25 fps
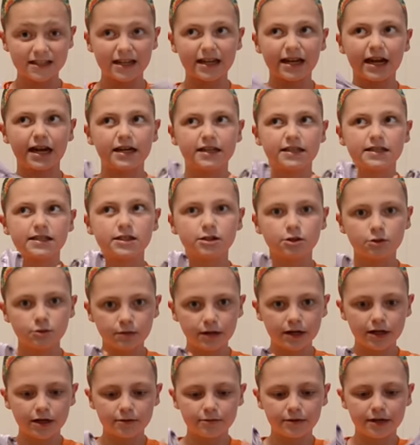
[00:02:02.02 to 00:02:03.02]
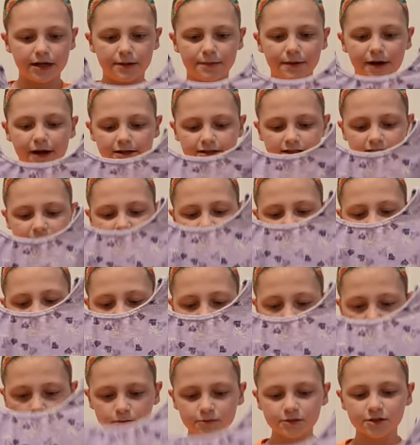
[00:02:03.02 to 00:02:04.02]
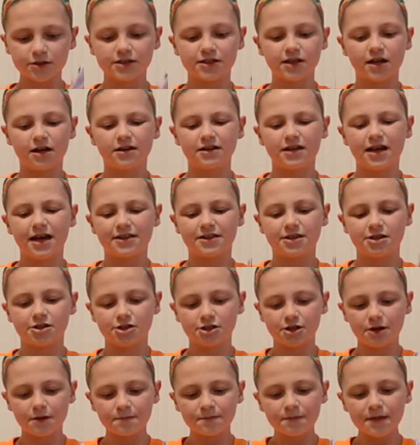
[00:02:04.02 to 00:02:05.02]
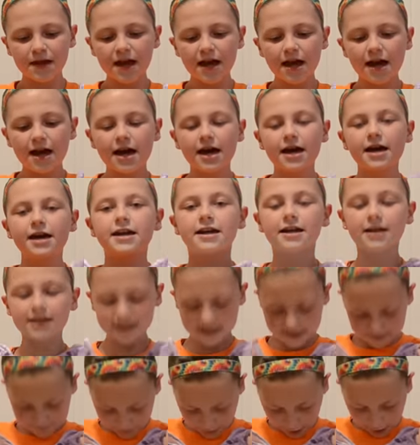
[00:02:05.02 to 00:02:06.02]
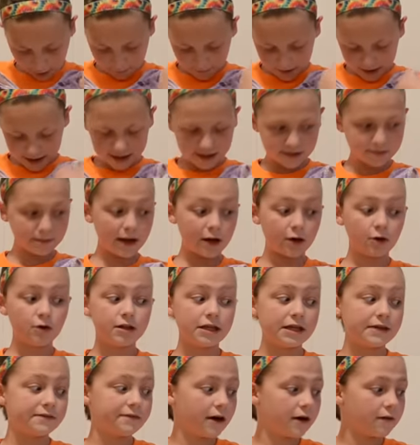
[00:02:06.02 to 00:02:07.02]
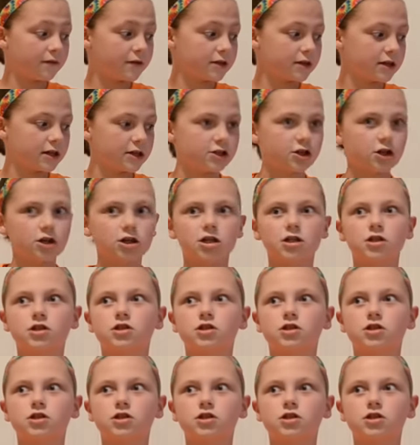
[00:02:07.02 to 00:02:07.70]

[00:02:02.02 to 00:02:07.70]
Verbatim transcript: Like, I still wear it when I practice at home, just not at the gym. And it's velvet. It's my only velvet leotard.